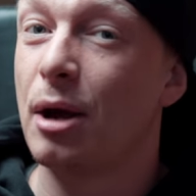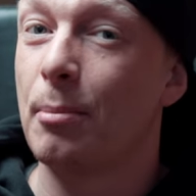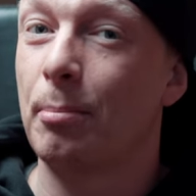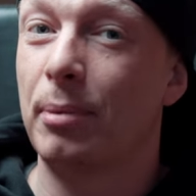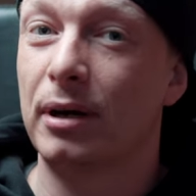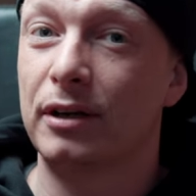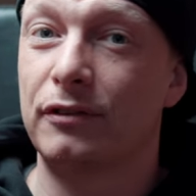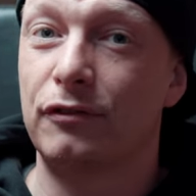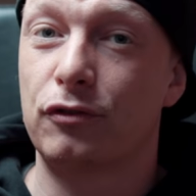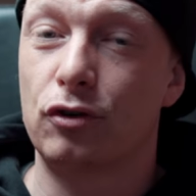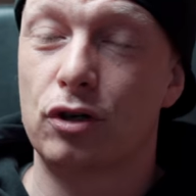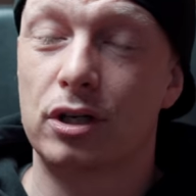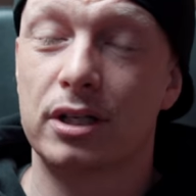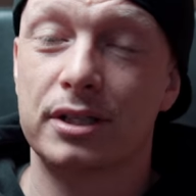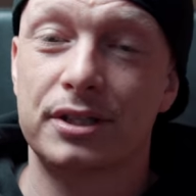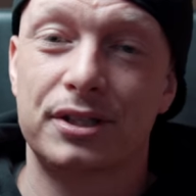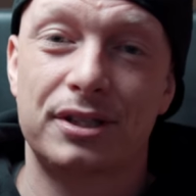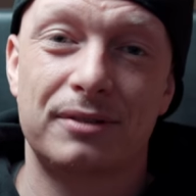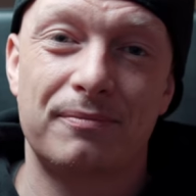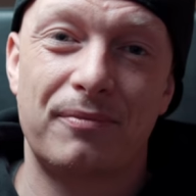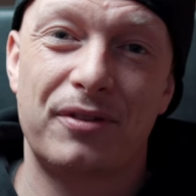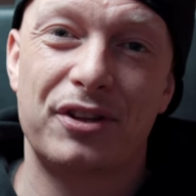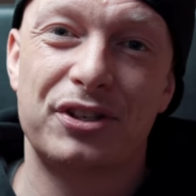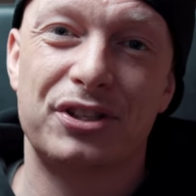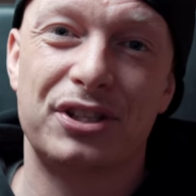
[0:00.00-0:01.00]
But for
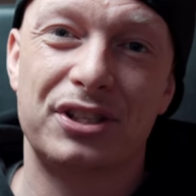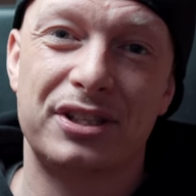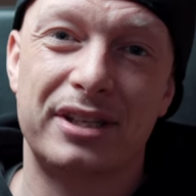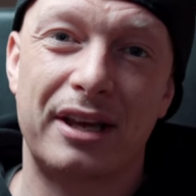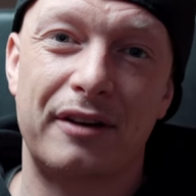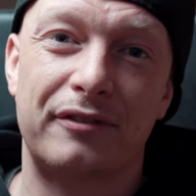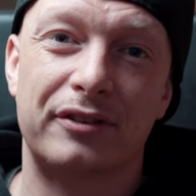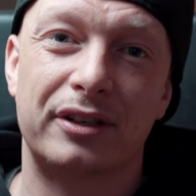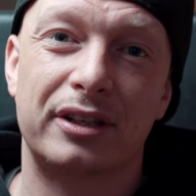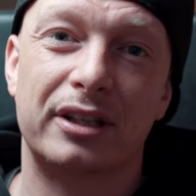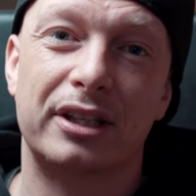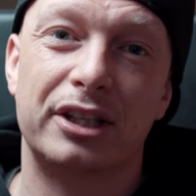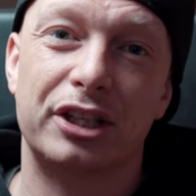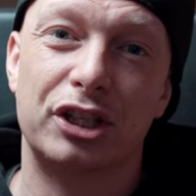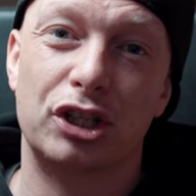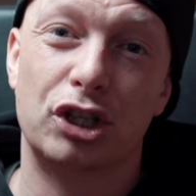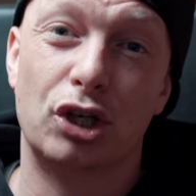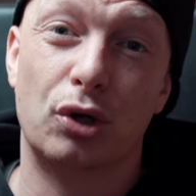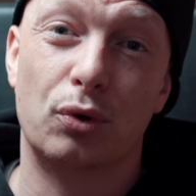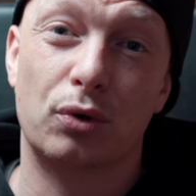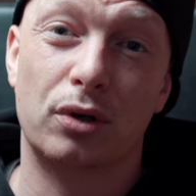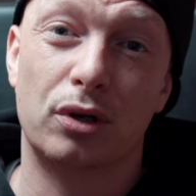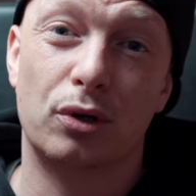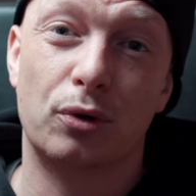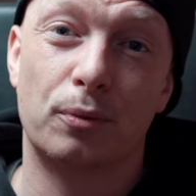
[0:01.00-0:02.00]
us, this is definitely a
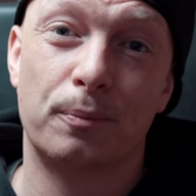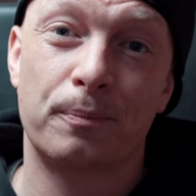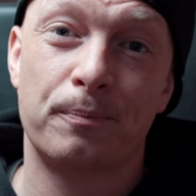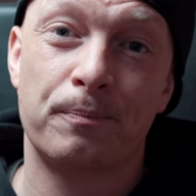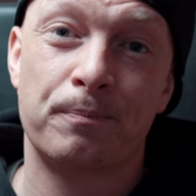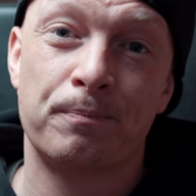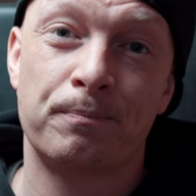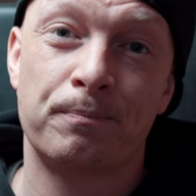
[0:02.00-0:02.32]
no-go.